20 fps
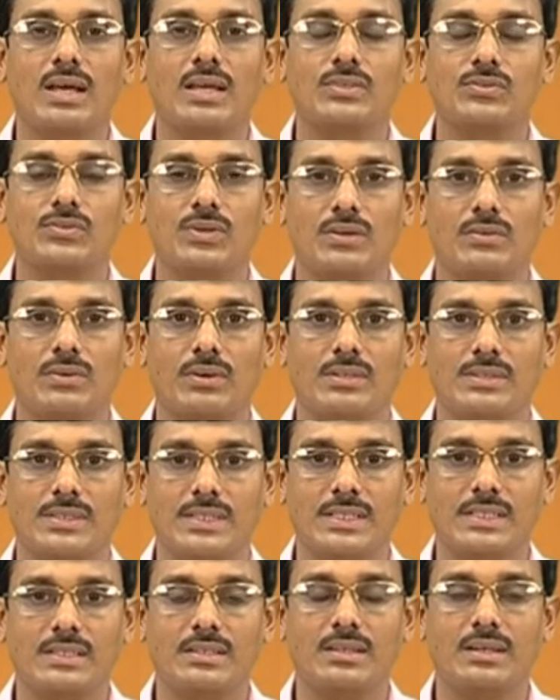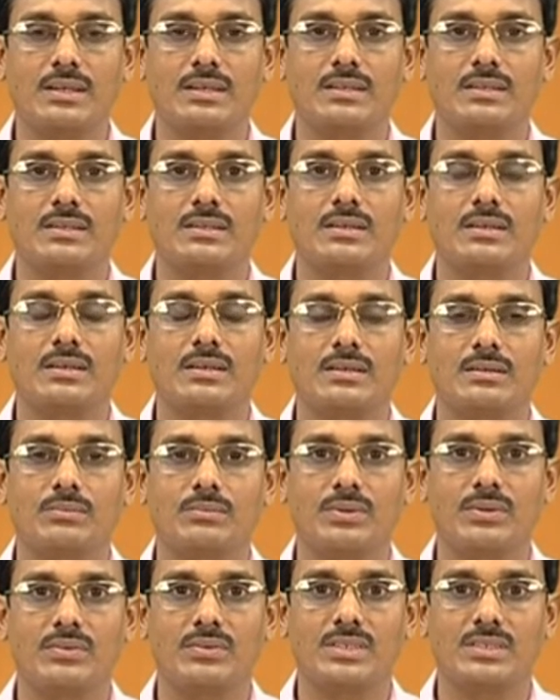as we have already indicated in the
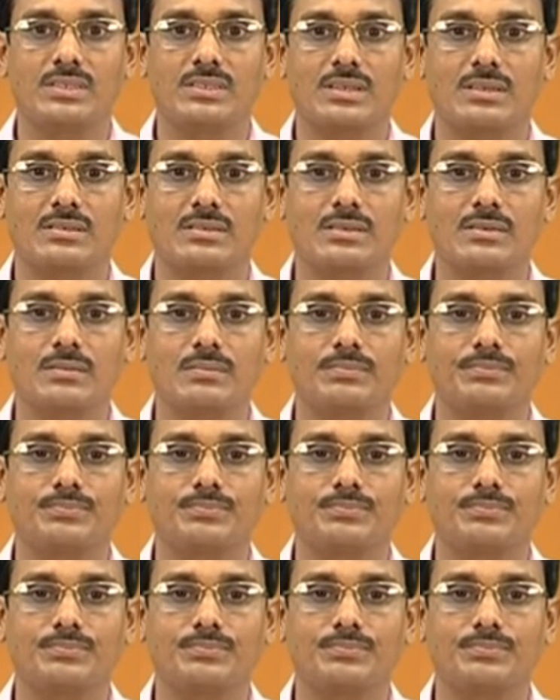previous session,